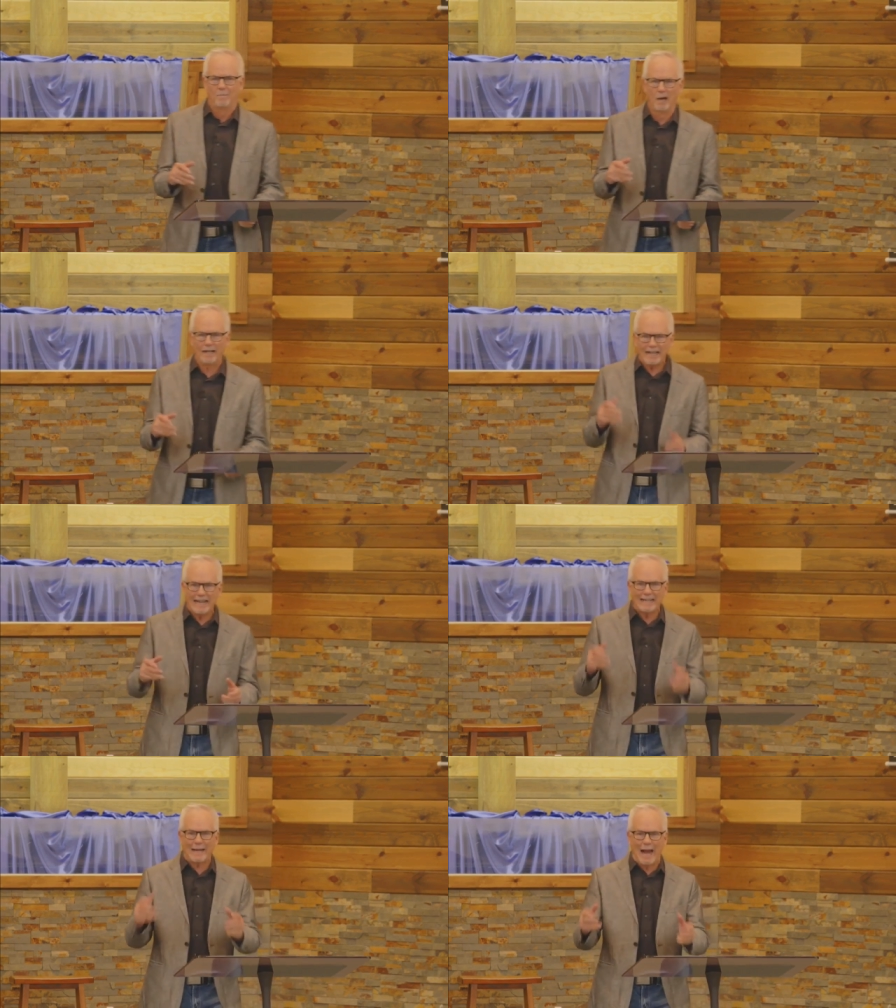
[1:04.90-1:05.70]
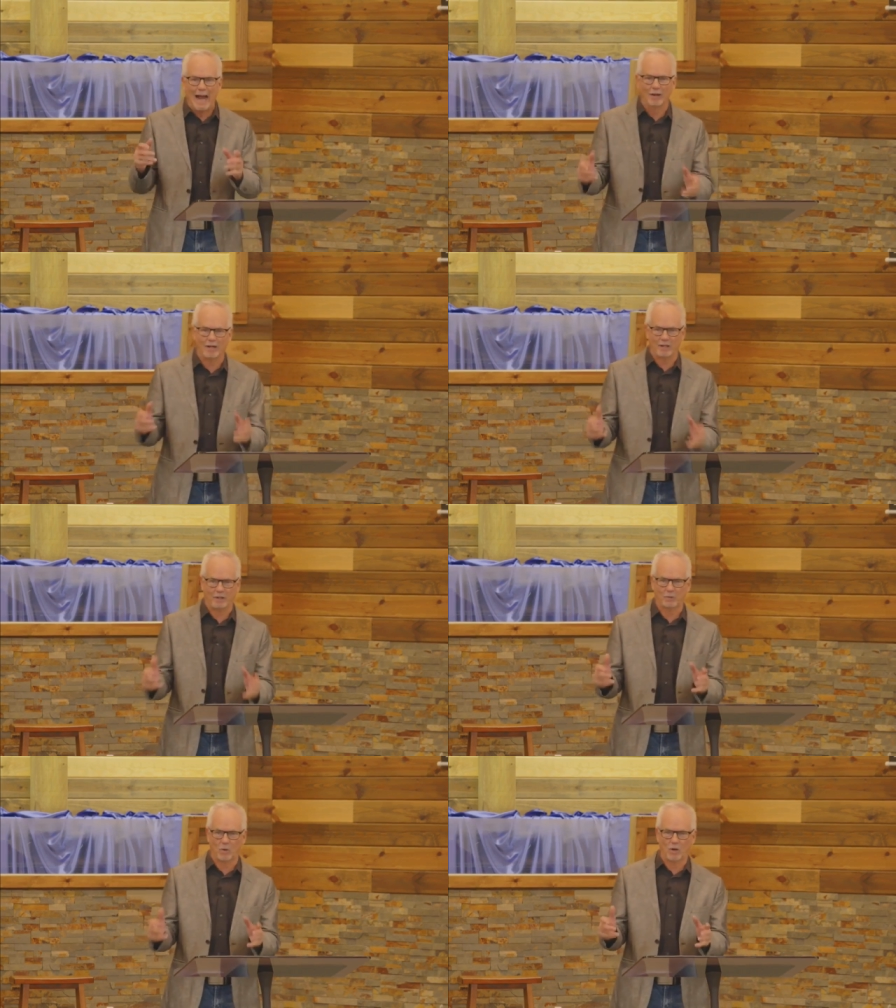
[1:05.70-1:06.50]
but He counted
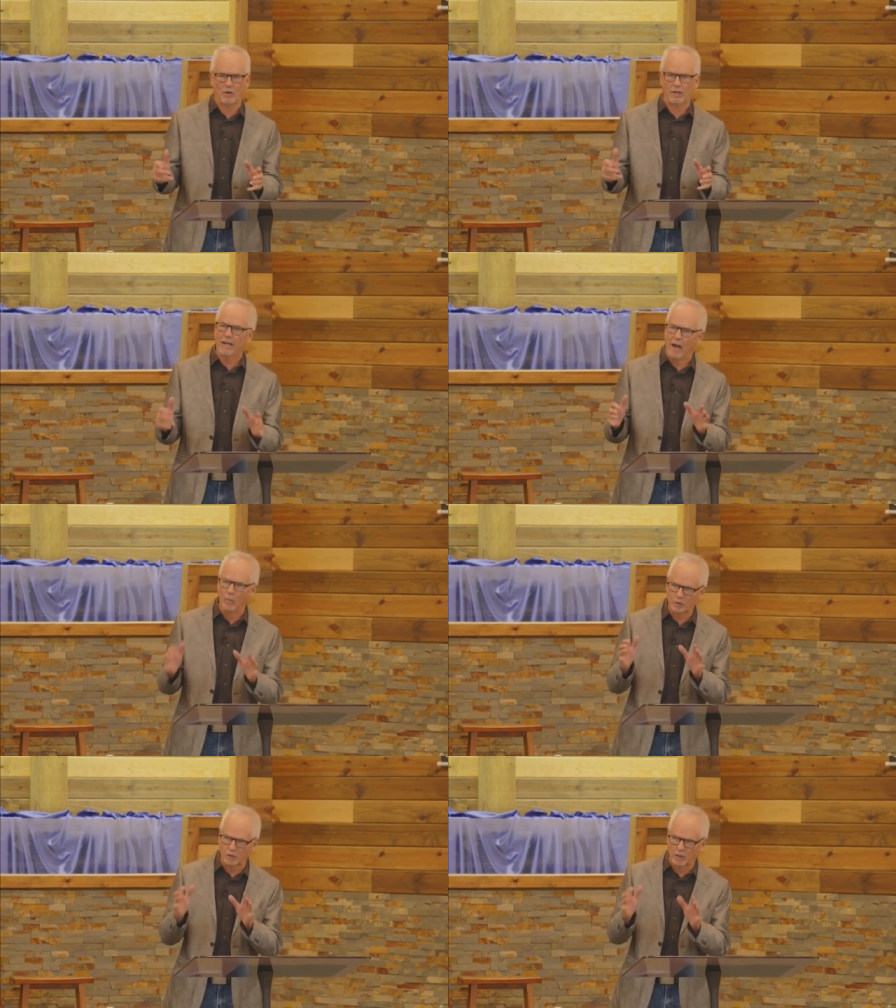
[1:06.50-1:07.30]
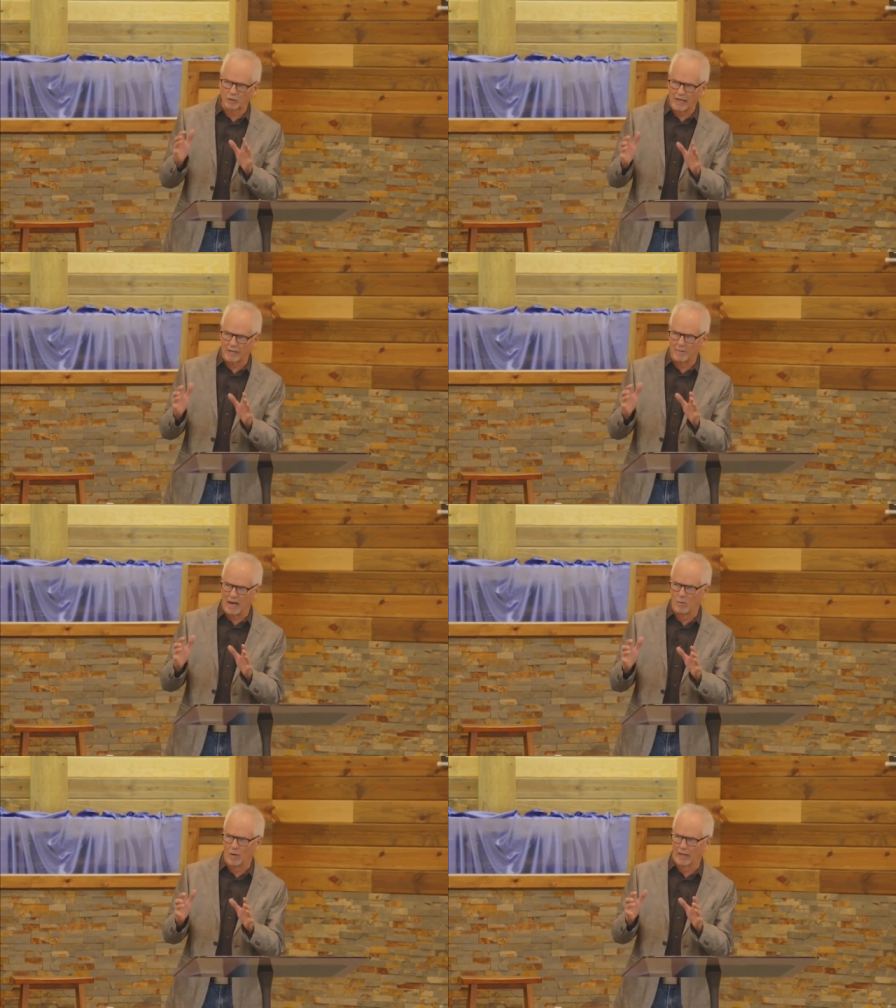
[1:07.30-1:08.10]
us worthy. Now, I want you to think
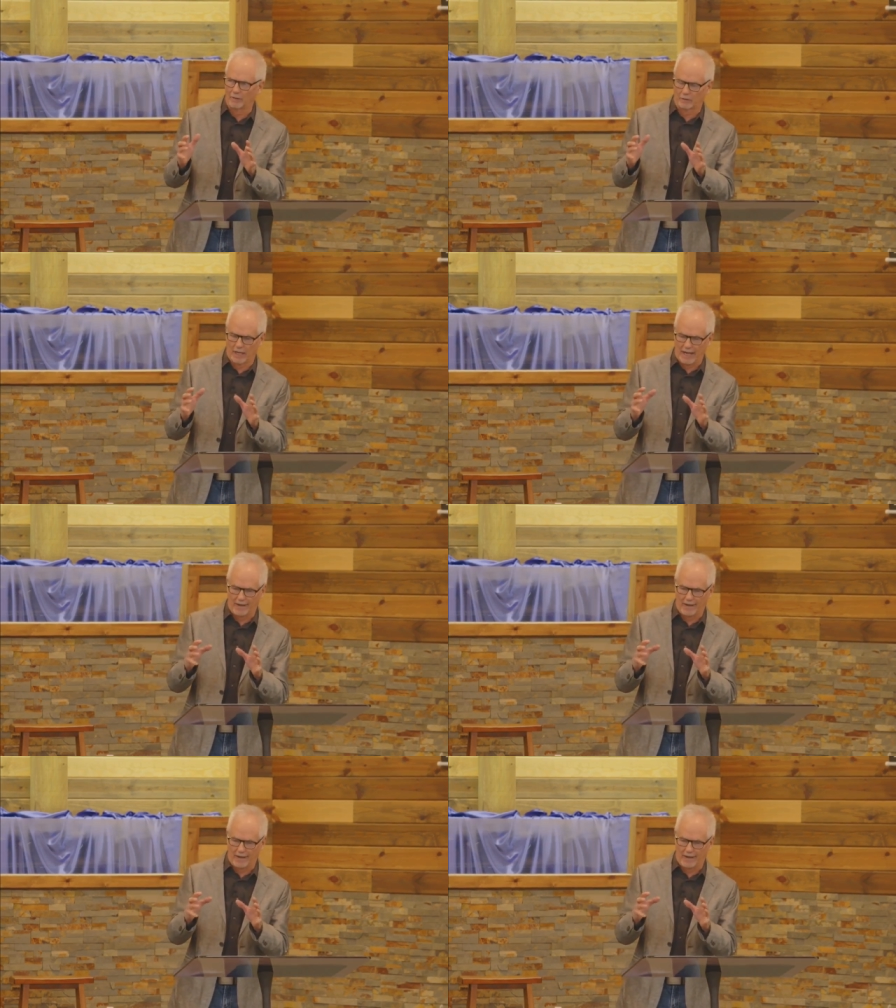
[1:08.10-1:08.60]
about what I said.